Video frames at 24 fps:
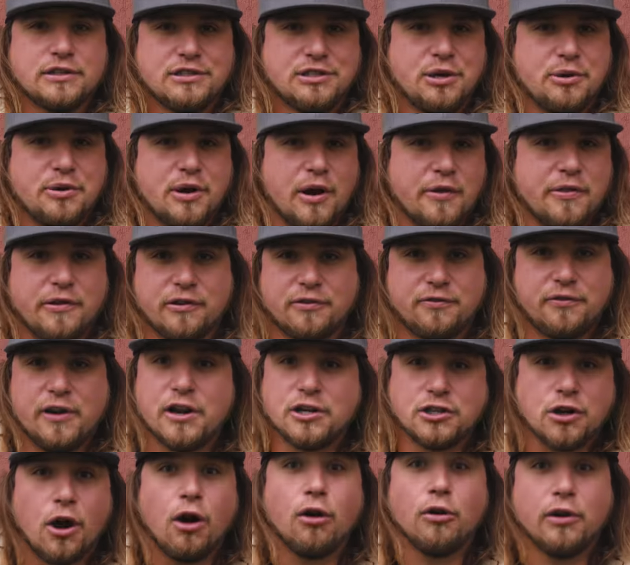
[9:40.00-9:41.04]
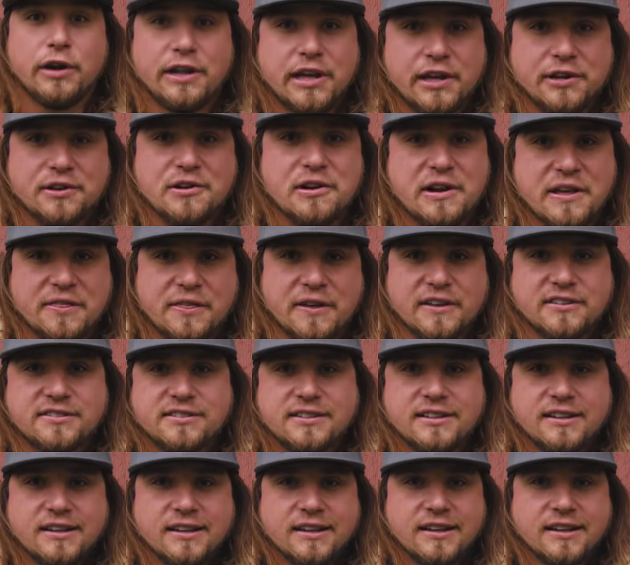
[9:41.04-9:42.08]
on the sonar, there's fish already underneath us.